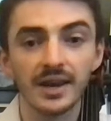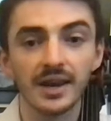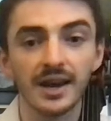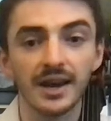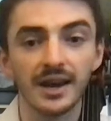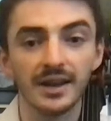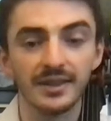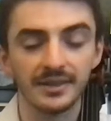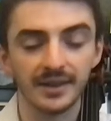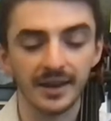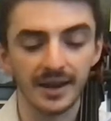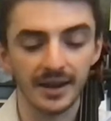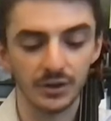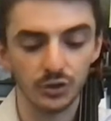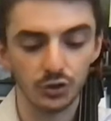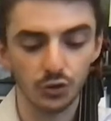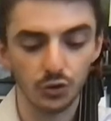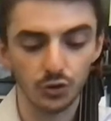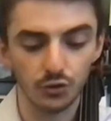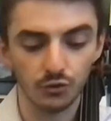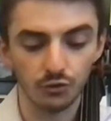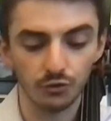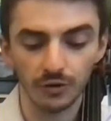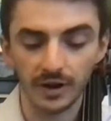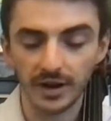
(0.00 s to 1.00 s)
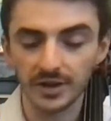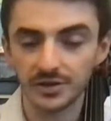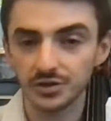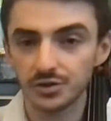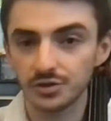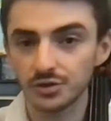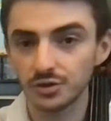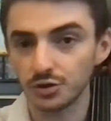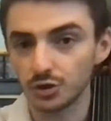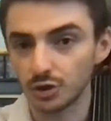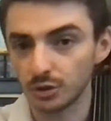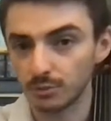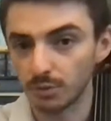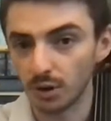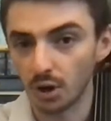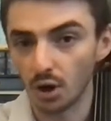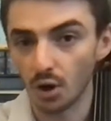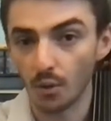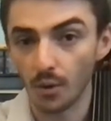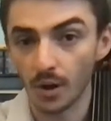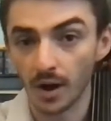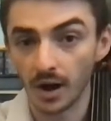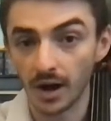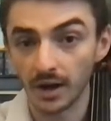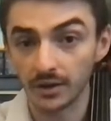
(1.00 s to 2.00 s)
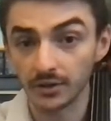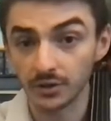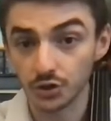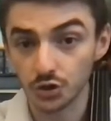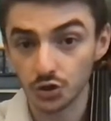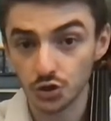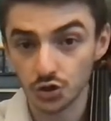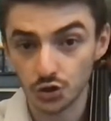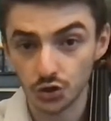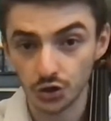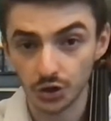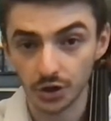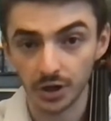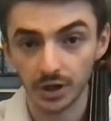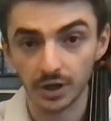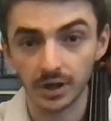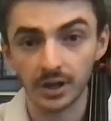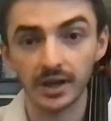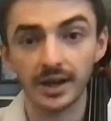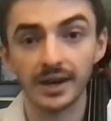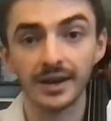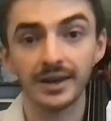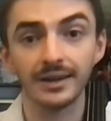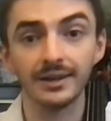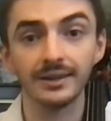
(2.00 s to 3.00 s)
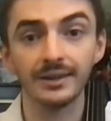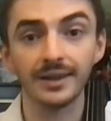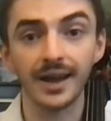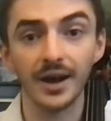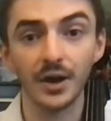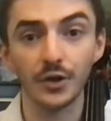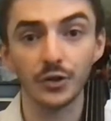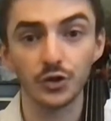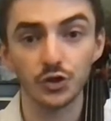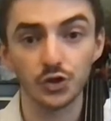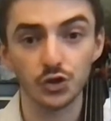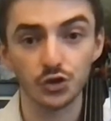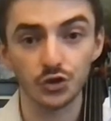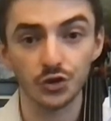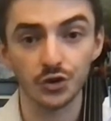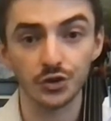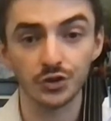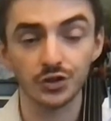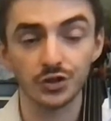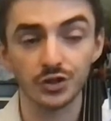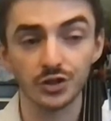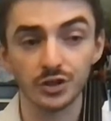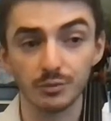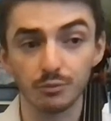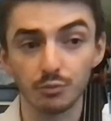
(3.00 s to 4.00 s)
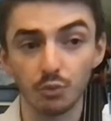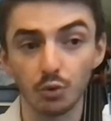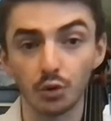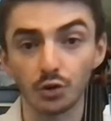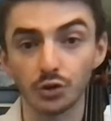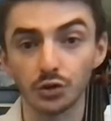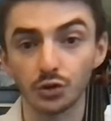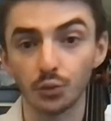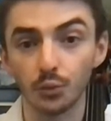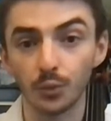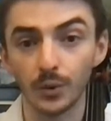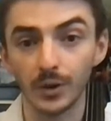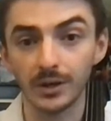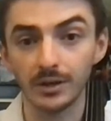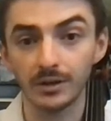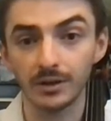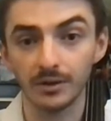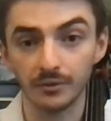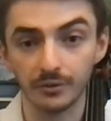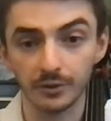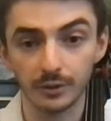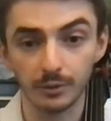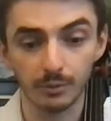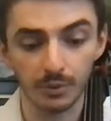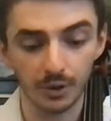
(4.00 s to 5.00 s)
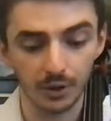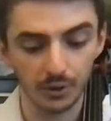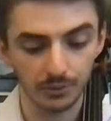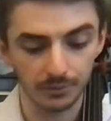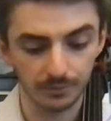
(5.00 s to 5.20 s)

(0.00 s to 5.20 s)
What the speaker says: and that you can rest your bow on the string and allow the string to support the weight of the bow.